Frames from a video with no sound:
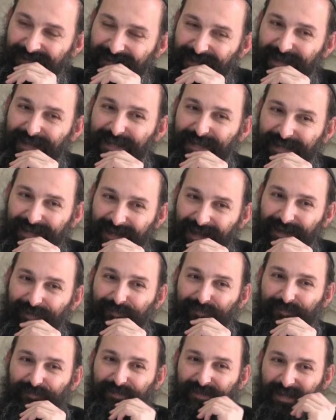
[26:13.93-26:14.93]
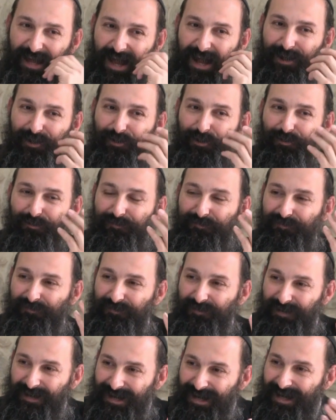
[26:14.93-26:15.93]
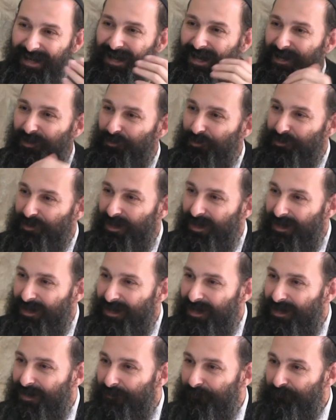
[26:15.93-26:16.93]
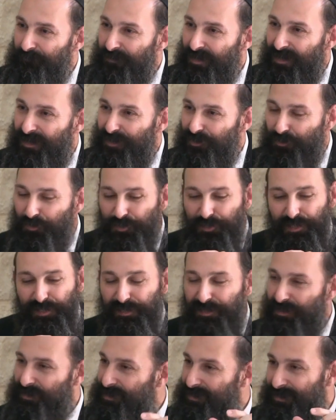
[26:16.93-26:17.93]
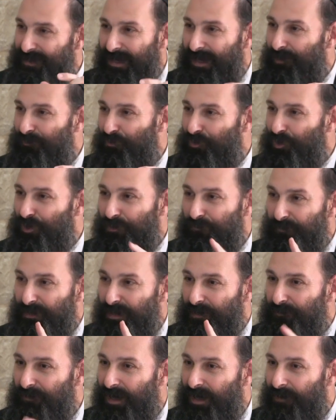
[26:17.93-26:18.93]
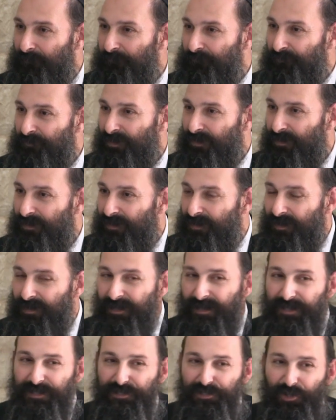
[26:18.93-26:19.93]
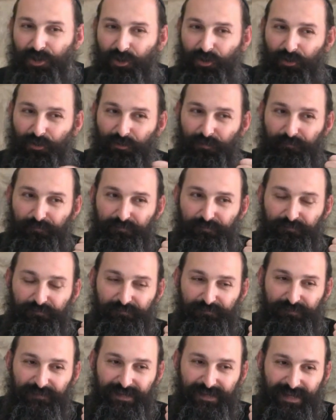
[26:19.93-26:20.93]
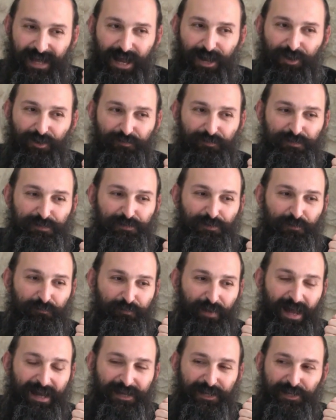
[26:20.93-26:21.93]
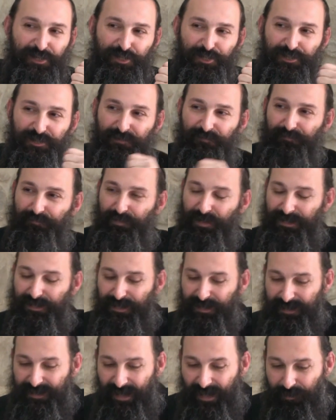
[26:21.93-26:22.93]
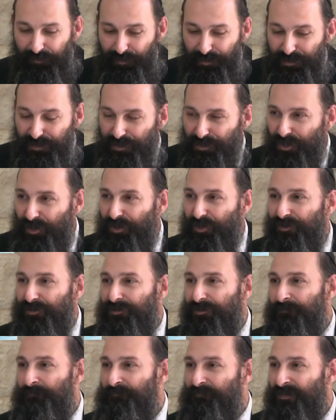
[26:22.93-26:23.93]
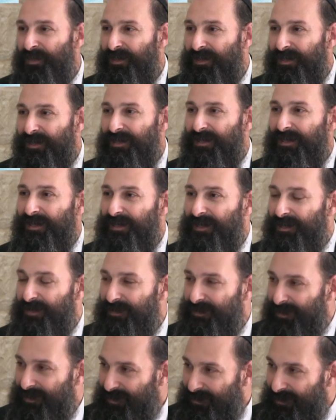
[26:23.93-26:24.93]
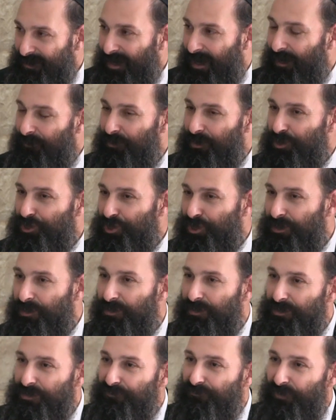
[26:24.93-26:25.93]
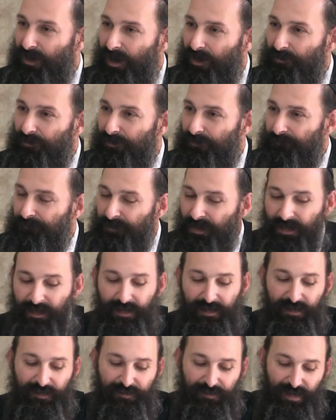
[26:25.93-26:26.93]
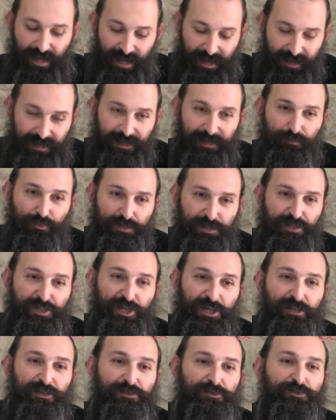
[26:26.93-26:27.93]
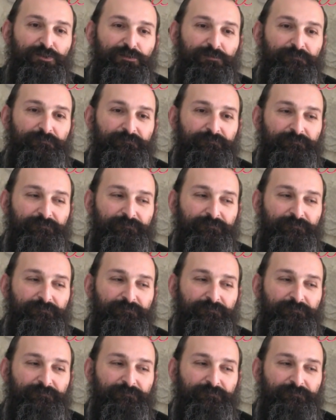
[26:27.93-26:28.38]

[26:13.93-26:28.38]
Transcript: That he gave Yaakov Leah, not Rachel. Using the same word, mirma. So, Yaakov was not punished, but the tables turned. He came and cheated his father, then he was cheated too.